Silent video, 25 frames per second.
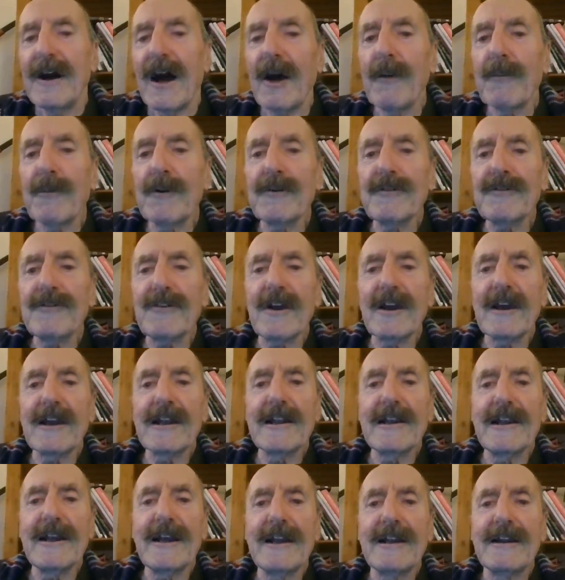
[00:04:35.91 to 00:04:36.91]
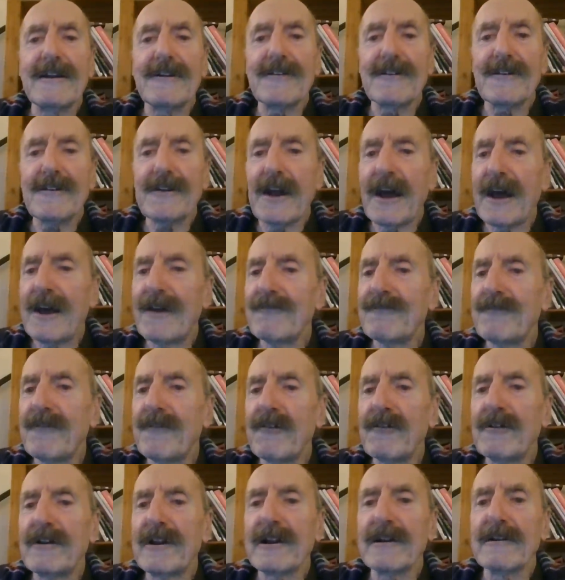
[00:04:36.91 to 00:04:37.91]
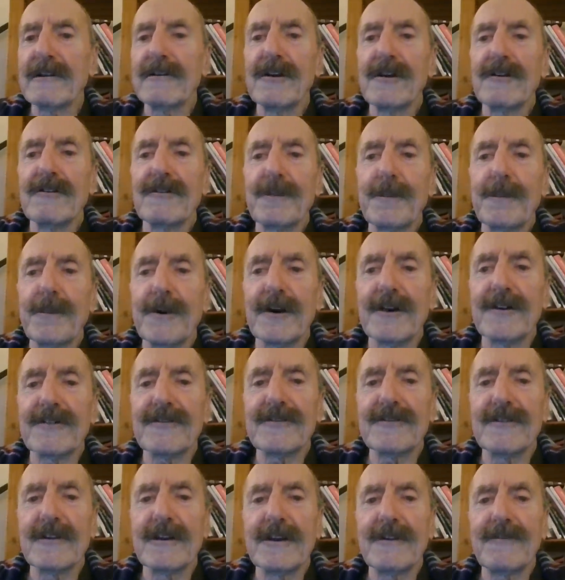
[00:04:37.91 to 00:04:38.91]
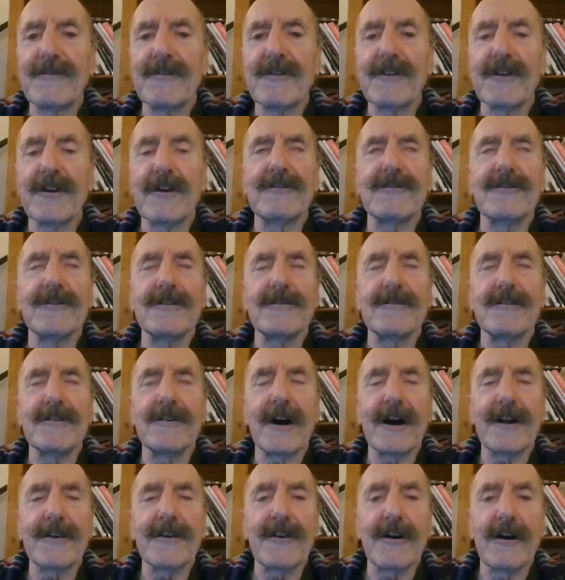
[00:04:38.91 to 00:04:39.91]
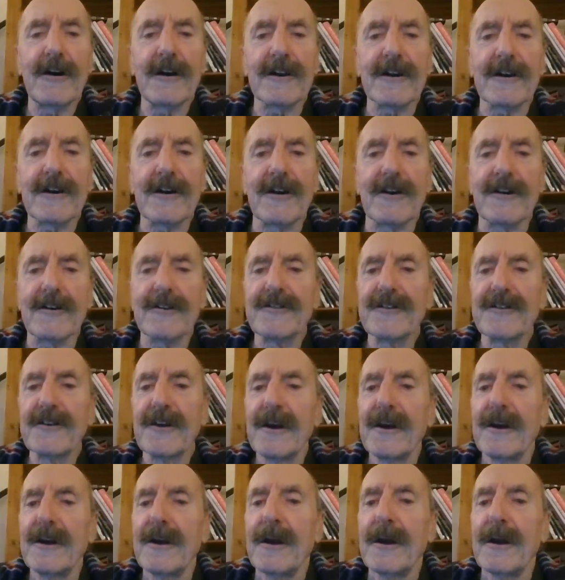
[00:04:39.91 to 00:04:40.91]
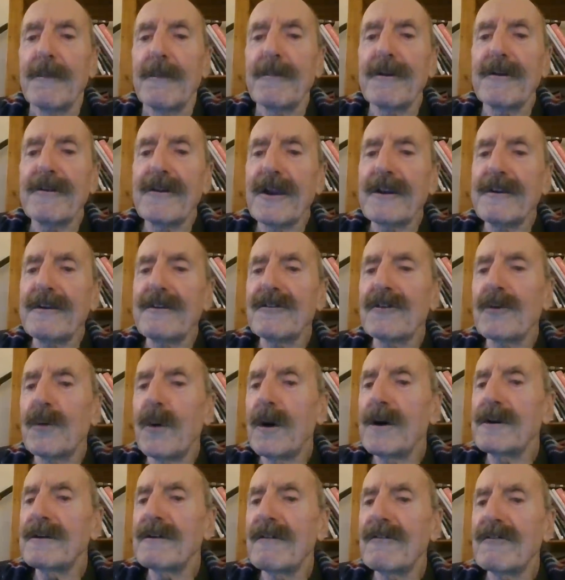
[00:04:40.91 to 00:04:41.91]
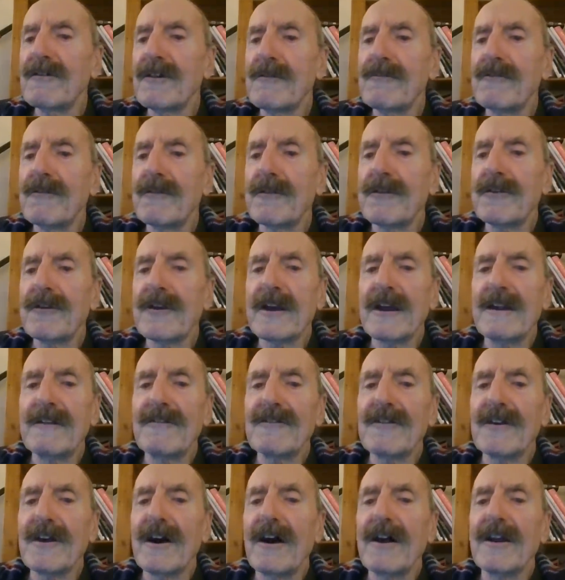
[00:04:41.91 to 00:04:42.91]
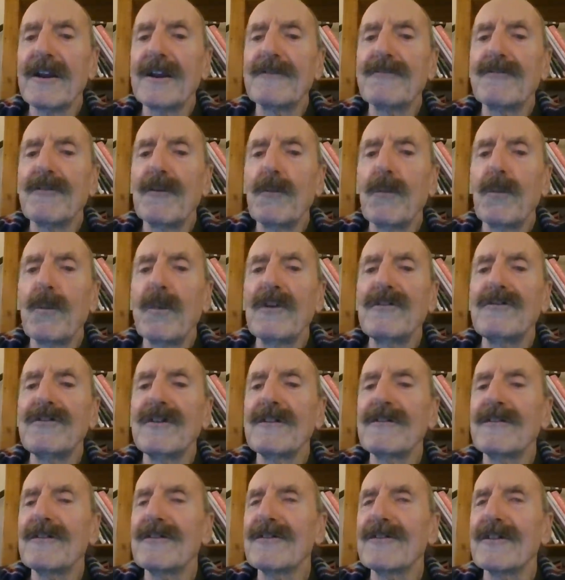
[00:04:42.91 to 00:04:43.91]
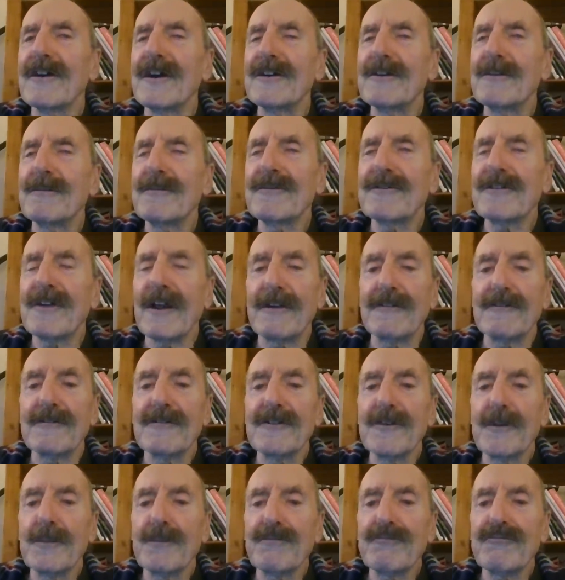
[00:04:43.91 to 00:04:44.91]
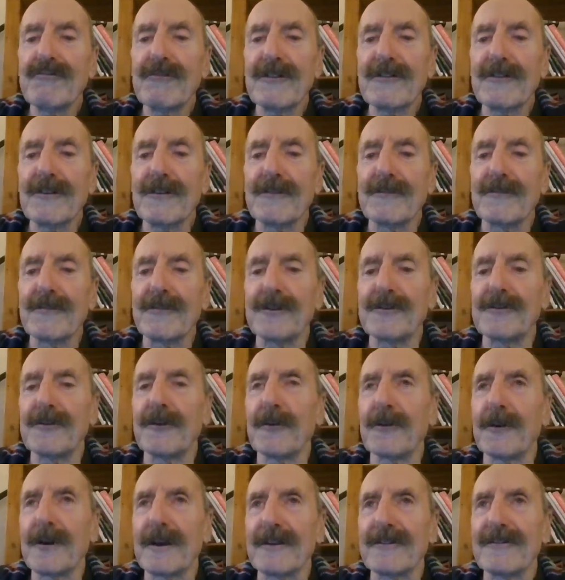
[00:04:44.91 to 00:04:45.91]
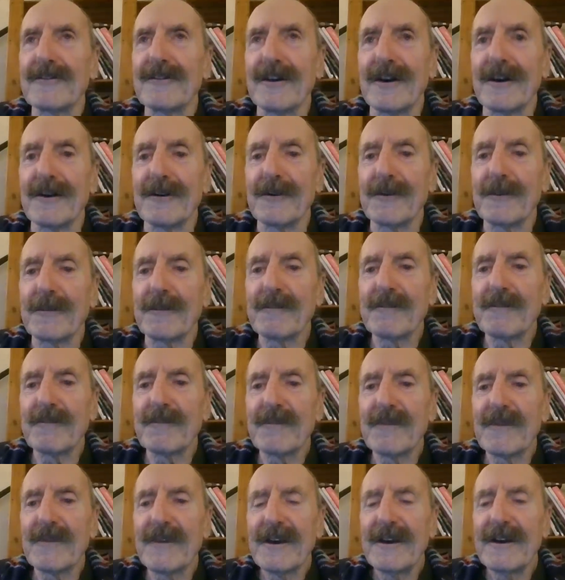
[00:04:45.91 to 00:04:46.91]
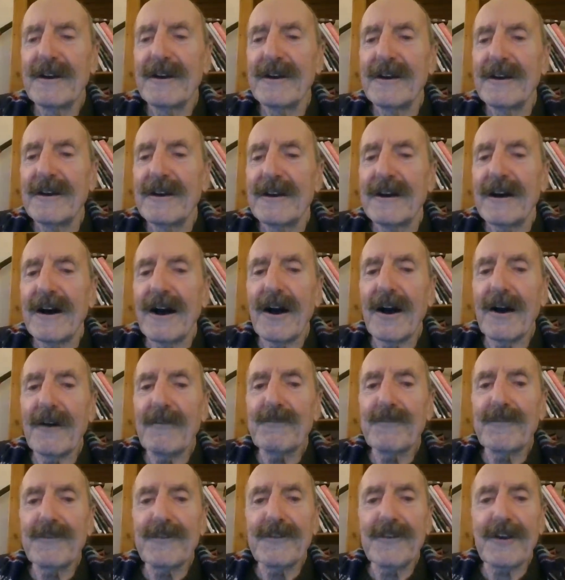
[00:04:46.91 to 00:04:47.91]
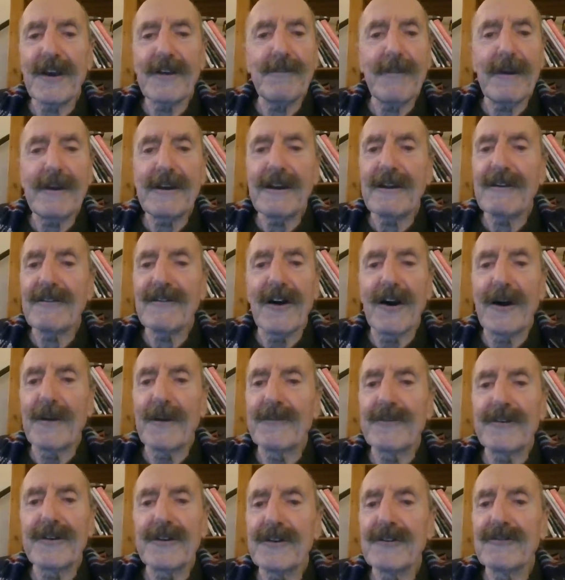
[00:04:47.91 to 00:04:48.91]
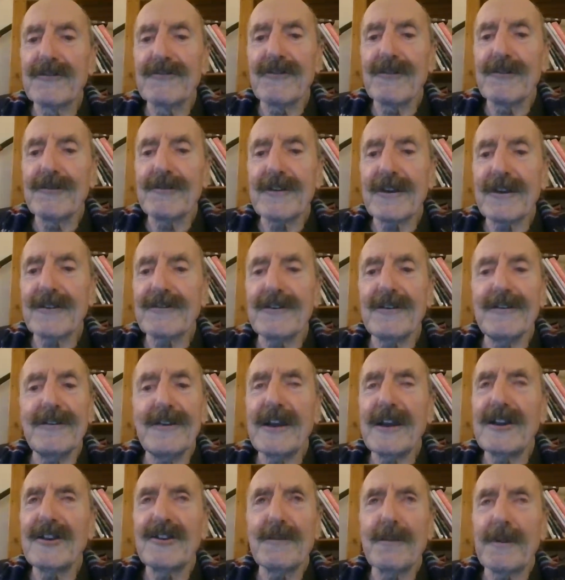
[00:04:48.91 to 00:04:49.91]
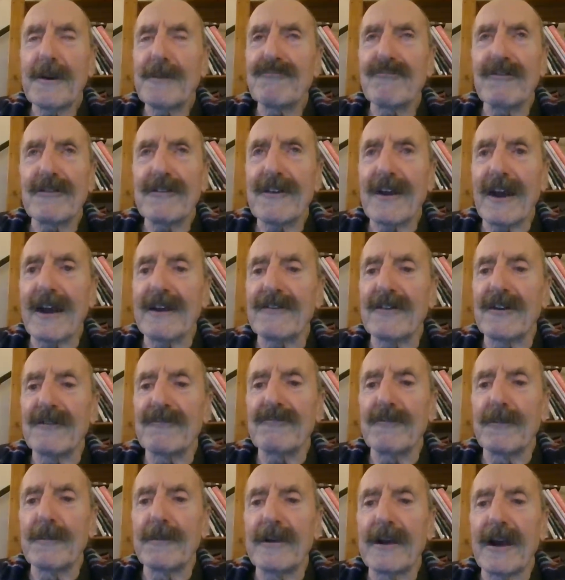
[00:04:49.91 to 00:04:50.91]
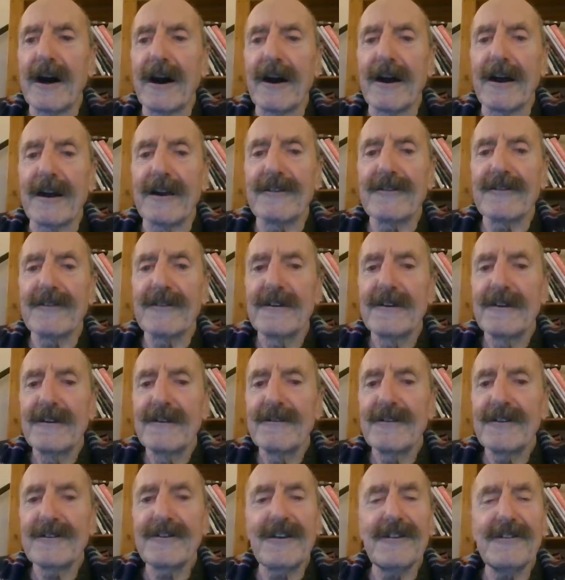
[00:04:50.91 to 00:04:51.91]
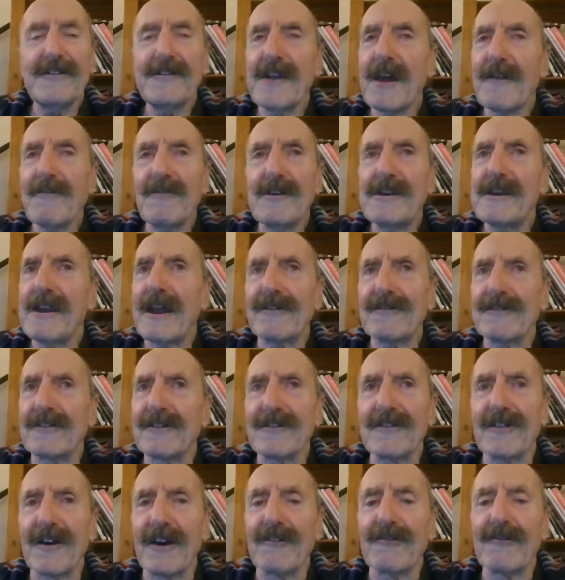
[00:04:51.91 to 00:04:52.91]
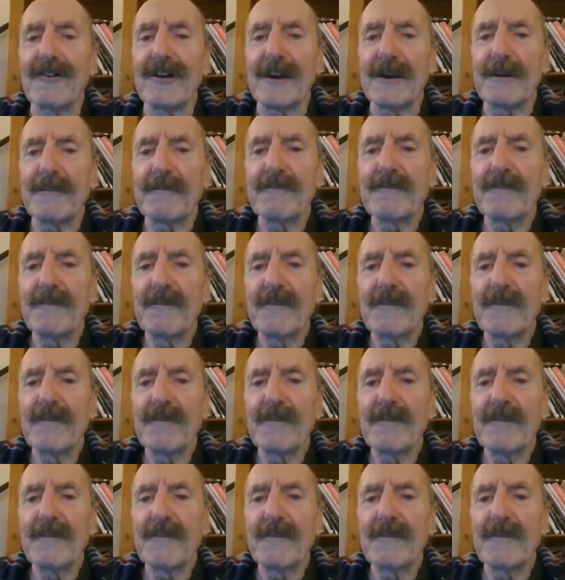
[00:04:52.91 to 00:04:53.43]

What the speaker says: I will say clearly that I have very little use personally for those who deny the Holocaust, but that is quite a different thing entirely from wishing to see them sent to prison for doing so. I've said many times that the truth doesn't need to be protected from lies. This is never necessary.